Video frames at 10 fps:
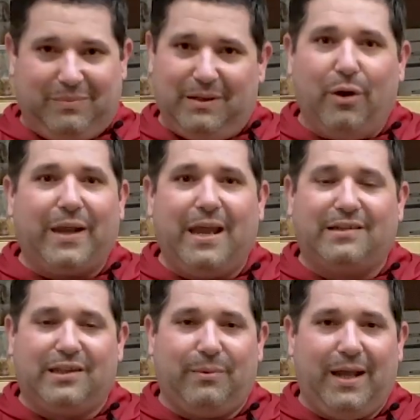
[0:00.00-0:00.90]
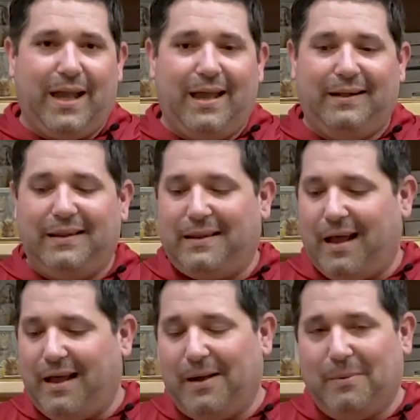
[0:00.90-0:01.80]
locations that we had
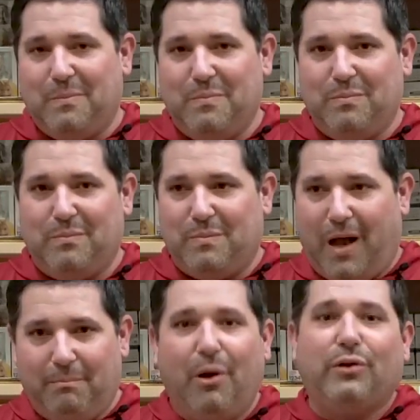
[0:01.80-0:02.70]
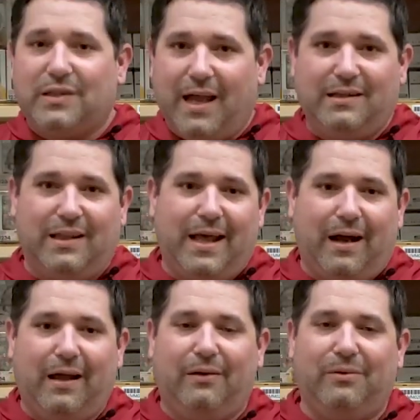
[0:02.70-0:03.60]
on both sides of that
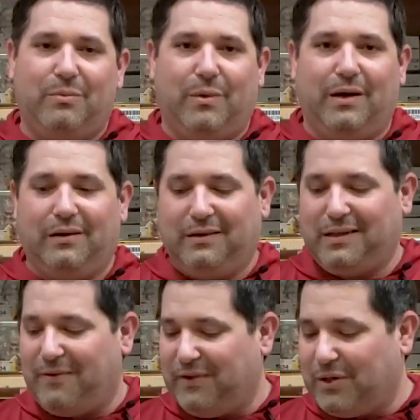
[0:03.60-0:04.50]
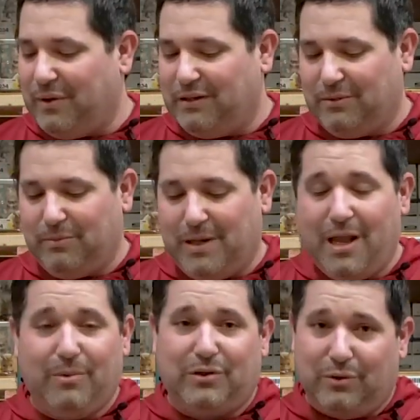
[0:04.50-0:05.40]
aisle where stuff is going to be
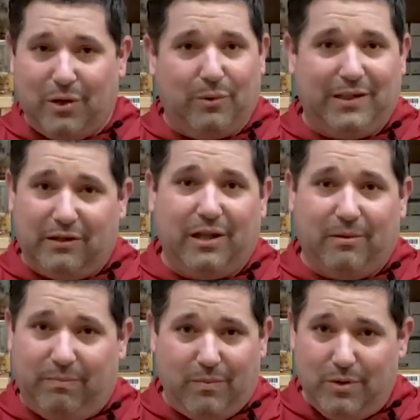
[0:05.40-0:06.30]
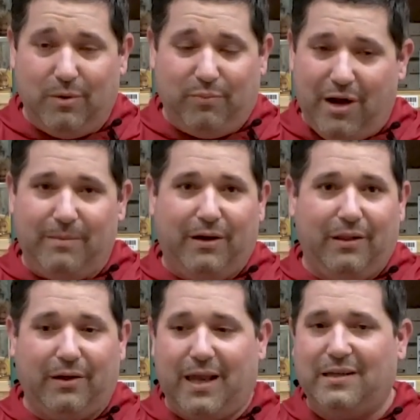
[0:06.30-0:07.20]
able to go into their new primary
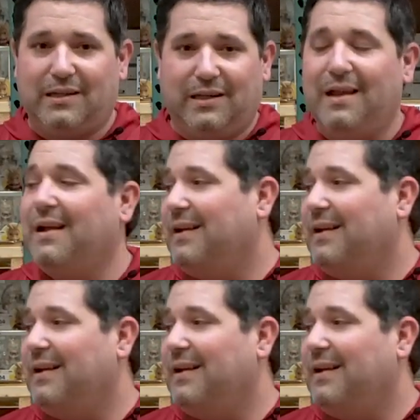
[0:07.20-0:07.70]
location.